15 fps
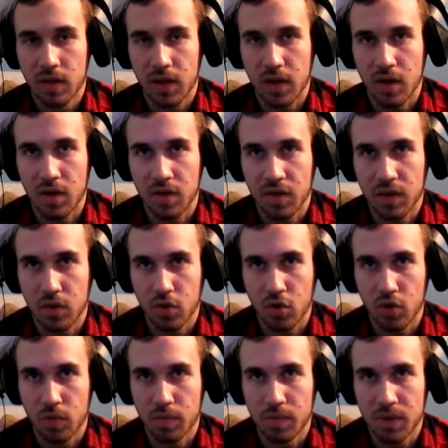Like honestly, there
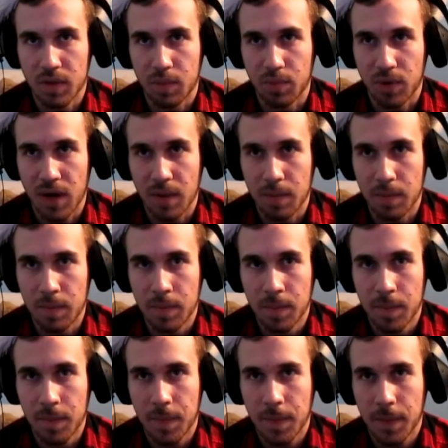shouldn't be a problem.
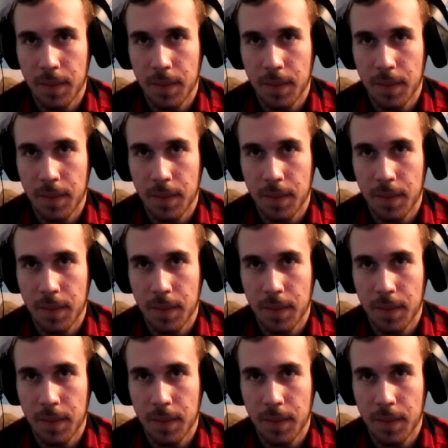